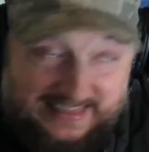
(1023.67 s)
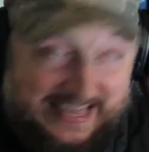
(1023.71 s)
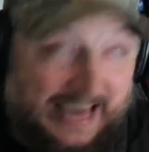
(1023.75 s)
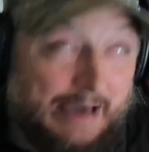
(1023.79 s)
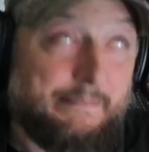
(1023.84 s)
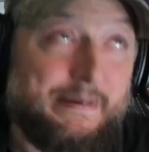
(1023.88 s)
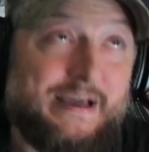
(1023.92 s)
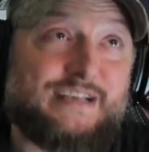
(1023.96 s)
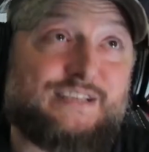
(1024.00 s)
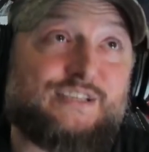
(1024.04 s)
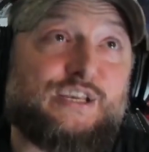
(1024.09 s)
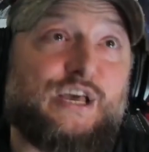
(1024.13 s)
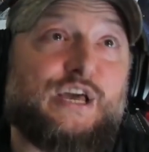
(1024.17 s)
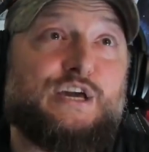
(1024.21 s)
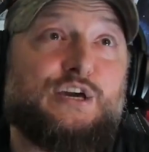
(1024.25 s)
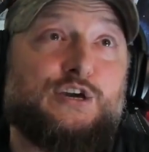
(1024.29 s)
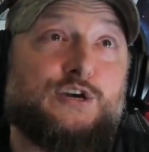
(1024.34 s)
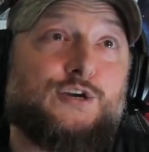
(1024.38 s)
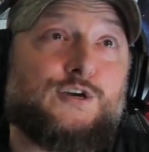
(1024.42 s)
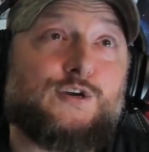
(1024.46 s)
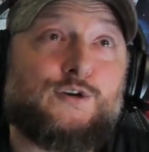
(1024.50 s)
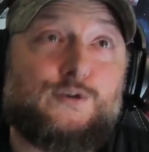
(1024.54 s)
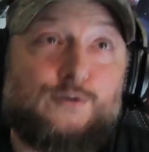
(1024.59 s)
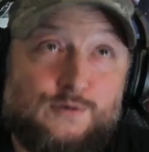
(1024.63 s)
That makes a
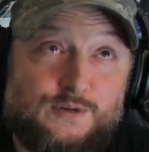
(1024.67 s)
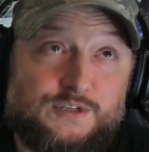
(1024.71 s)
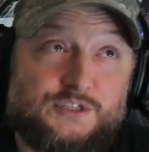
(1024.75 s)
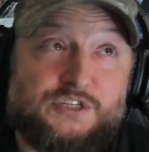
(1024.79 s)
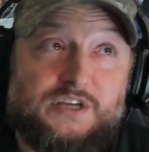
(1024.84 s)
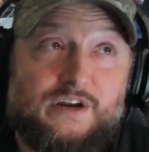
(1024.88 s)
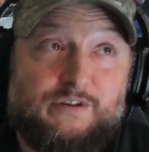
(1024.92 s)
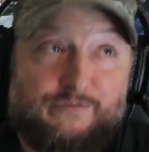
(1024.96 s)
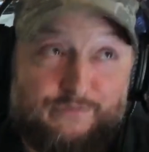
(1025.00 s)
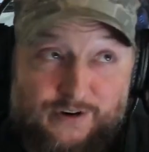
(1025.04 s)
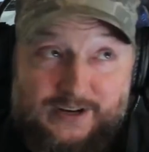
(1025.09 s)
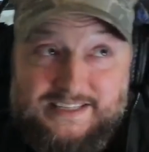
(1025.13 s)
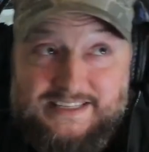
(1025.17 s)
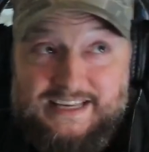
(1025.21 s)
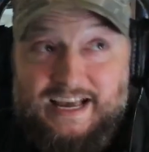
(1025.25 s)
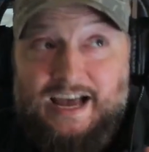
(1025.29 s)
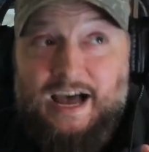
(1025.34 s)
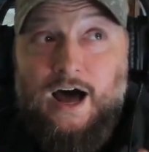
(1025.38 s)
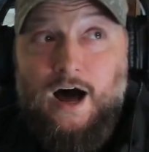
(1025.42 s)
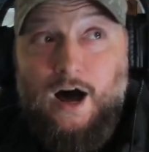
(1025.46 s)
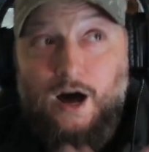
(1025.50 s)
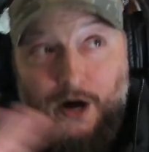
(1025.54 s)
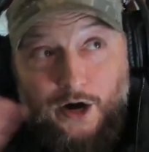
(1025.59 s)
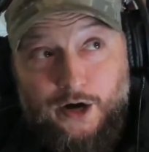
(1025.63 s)
huge difference.
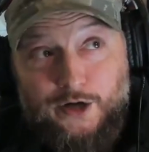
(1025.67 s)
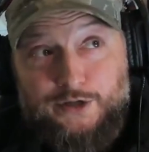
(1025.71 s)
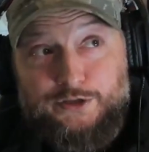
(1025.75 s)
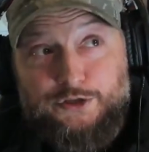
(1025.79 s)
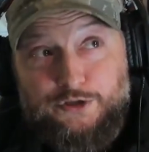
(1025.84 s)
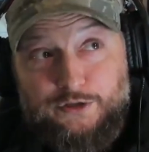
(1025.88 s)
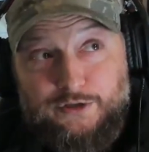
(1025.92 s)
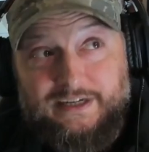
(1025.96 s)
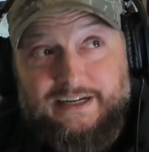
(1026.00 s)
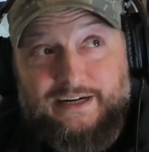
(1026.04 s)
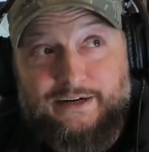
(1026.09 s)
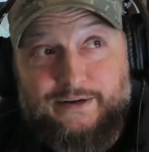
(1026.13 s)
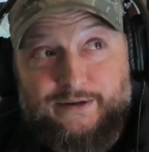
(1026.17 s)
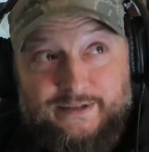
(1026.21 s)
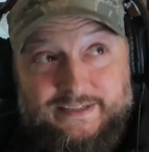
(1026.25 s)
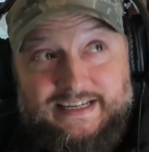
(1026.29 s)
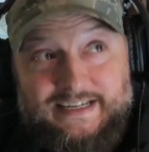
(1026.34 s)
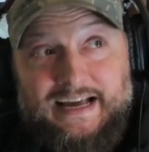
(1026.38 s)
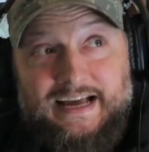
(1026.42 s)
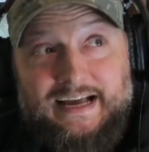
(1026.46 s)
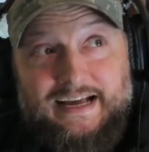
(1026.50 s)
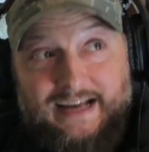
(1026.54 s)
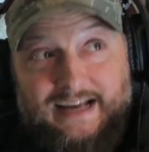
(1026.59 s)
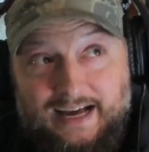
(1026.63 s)
100 years,
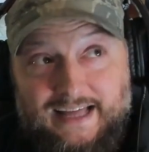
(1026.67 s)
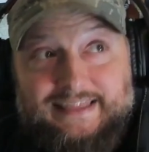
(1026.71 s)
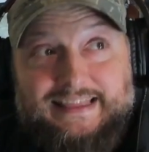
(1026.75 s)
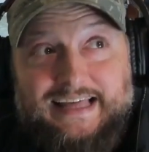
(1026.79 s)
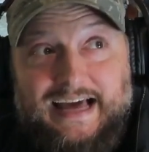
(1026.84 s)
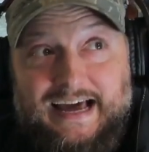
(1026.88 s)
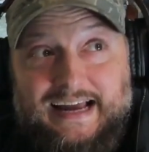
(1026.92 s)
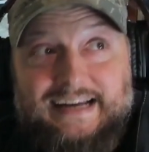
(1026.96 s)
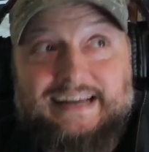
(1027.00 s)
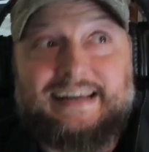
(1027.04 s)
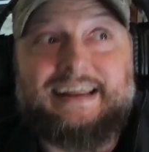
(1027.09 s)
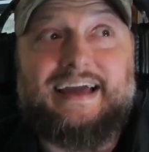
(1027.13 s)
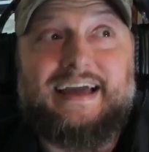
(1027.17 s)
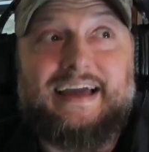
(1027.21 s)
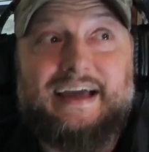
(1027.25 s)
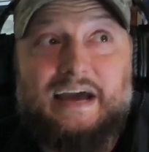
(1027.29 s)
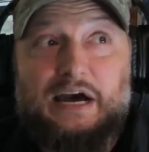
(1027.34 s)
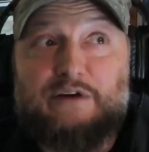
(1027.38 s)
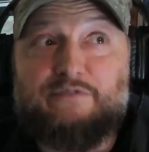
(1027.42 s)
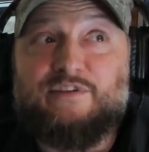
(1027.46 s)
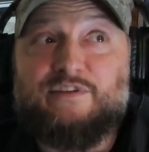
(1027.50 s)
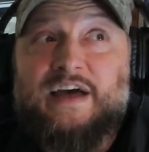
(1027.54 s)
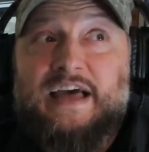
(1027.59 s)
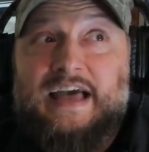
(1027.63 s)
cut that in
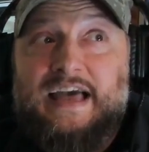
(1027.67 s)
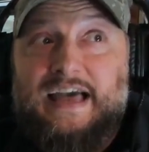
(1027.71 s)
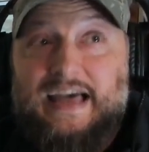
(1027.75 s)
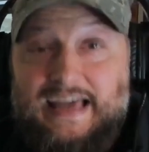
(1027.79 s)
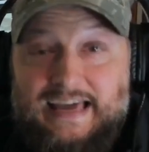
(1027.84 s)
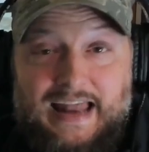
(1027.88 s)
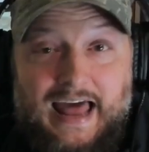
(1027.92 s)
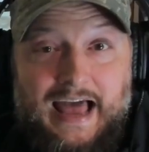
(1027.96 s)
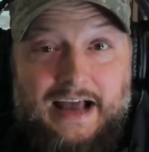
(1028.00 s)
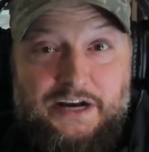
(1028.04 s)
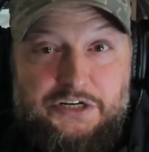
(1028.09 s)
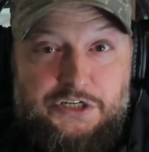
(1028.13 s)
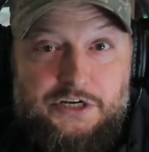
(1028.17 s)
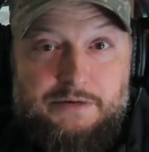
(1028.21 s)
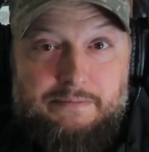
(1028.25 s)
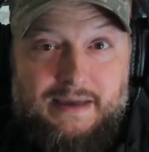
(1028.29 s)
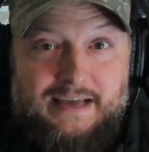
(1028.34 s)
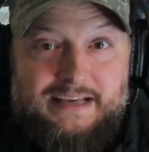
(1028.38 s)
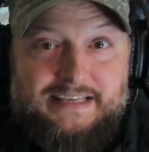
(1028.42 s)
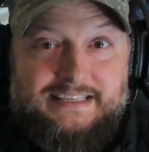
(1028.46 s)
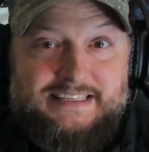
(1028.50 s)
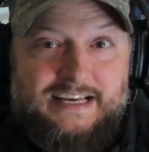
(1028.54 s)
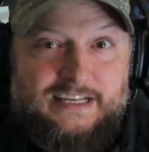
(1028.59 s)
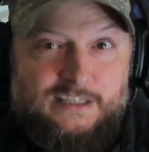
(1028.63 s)
half. It actually
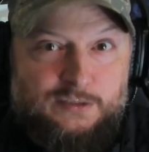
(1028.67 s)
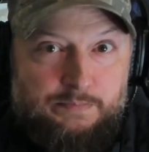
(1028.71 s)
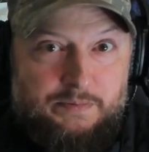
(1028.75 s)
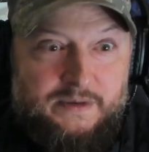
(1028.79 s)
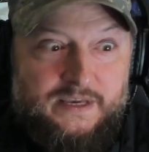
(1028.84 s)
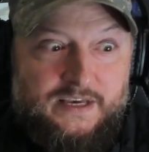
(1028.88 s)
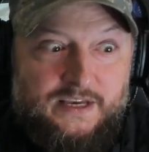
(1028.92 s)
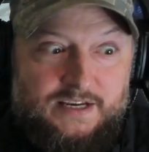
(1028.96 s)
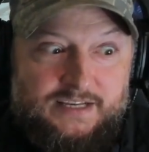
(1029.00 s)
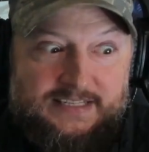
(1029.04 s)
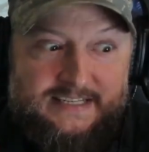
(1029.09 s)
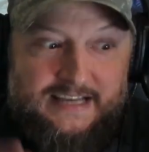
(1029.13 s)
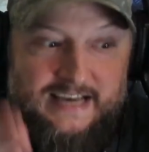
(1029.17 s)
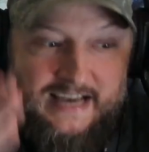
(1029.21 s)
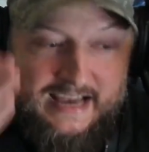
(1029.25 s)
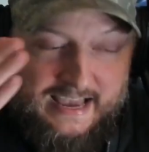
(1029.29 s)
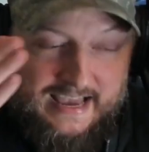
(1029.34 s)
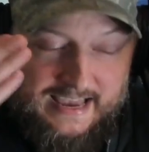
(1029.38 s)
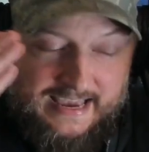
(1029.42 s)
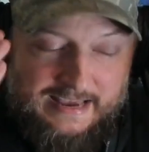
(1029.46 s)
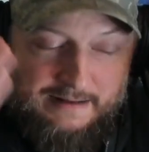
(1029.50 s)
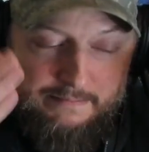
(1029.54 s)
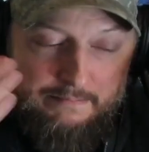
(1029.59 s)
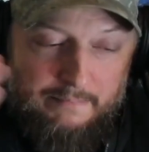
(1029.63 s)
makes sense, because
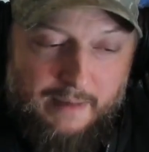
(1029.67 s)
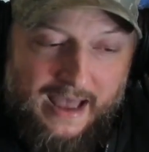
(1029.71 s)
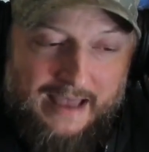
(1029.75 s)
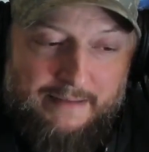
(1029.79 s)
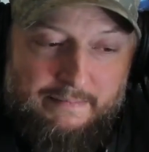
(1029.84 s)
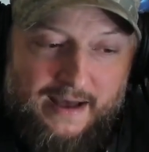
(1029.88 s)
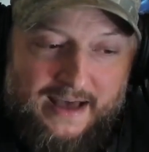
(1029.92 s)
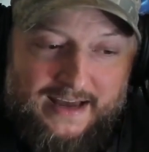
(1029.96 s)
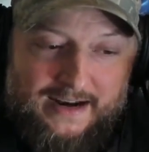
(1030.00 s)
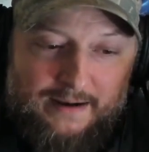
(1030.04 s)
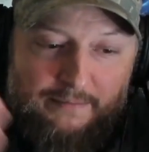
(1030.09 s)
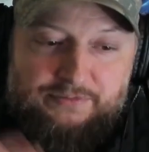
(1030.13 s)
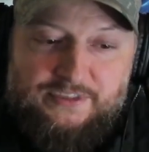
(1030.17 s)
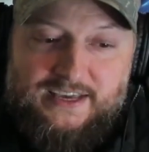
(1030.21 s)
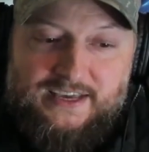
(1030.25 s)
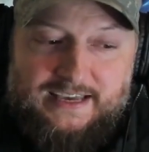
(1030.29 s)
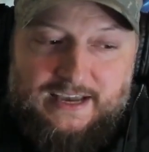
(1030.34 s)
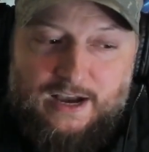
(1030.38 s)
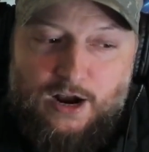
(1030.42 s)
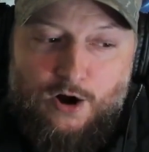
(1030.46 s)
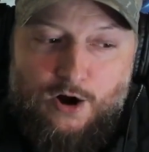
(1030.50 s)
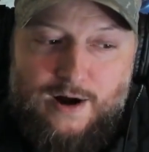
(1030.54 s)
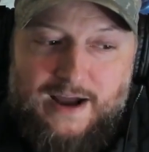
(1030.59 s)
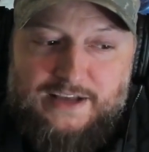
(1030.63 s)
in my mind, I'm
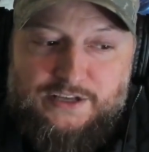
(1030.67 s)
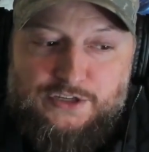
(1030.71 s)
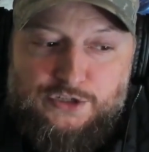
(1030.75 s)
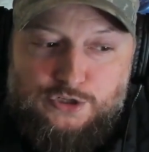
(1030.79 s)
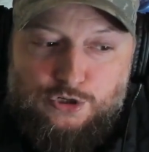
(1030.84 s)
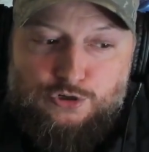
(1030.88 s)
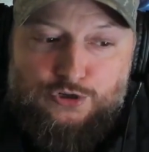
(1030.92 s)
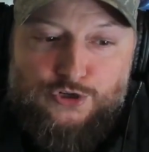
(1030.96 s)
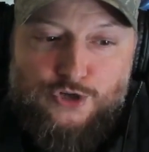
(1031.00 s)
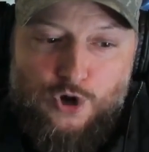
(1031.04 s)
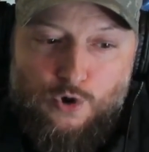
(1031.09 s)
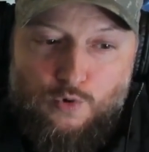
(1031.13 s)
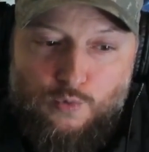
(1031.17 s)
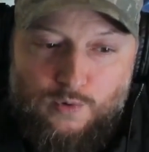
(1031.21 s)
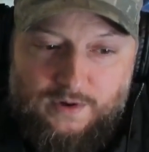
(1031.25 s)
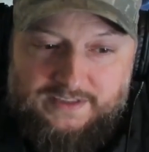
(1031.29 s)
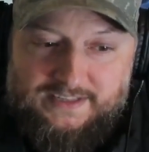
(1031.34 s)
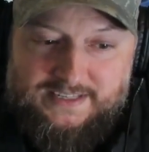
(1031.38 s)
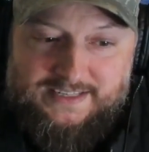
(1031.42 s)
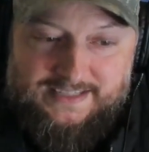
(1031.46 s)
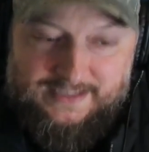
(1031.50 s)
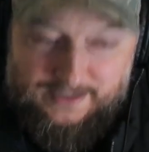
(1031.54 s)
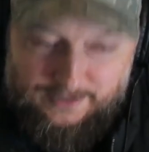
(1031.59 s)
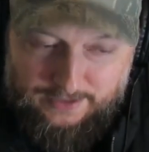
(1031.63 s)
thinking, all right, so no
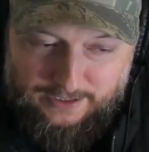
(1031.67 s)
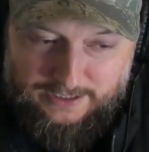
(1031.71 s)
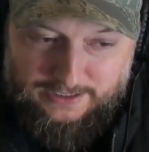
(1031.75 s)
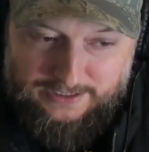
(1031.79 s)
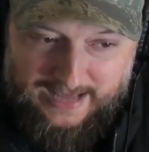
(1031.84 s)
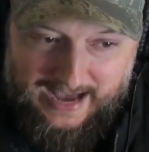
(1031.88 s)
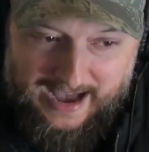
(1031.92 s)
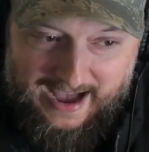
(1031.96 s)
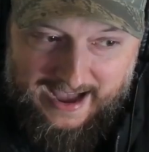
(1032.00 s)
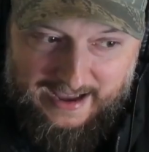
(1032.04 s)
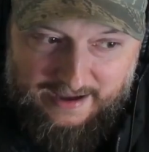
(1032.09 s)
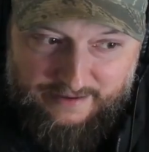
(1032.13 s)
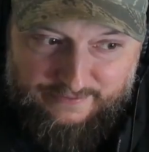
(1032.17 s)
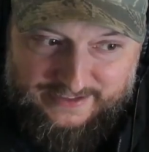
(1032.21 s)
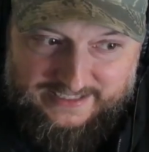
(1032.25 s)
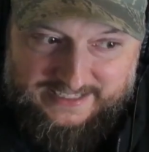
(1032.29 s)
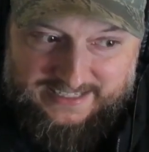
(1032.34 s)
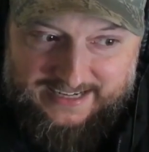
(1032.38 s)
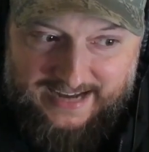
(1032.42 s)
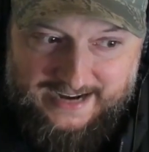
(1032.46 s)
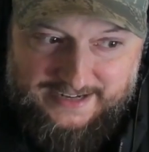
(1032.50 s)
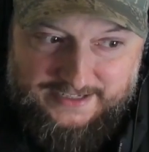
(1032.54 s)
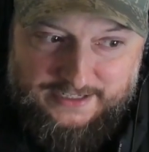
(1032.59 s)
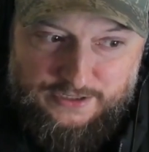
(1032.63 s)
one's still alive.
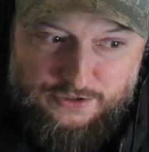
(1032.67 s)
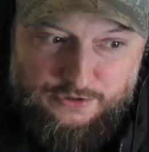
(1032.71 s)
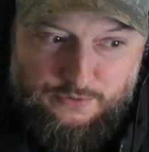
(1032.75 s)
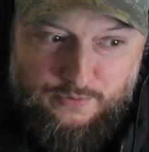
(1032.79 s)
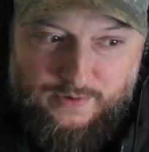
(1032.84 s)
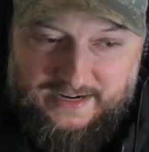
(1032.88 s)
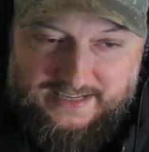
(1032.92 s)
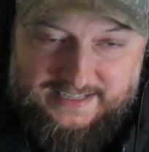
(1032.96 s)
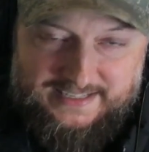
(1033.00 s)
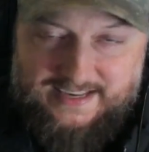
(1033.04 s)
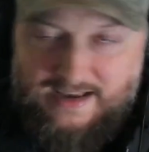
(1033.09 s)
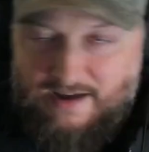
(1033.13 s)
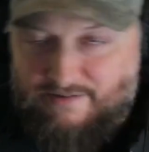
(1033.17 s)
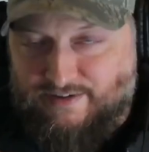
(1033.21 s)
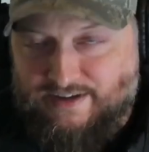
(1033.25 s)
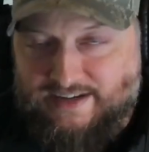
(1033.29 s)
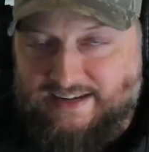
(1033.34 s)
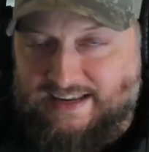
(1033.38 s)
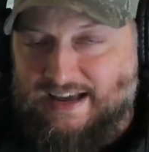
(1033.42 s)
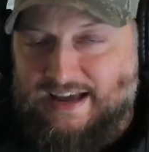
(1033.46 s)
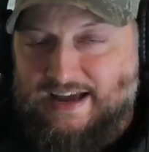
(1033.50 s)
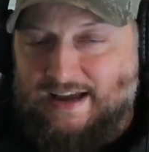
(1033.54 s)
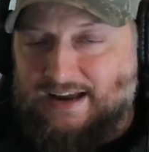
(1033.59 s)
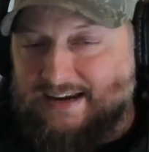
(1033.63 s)
It's 1927.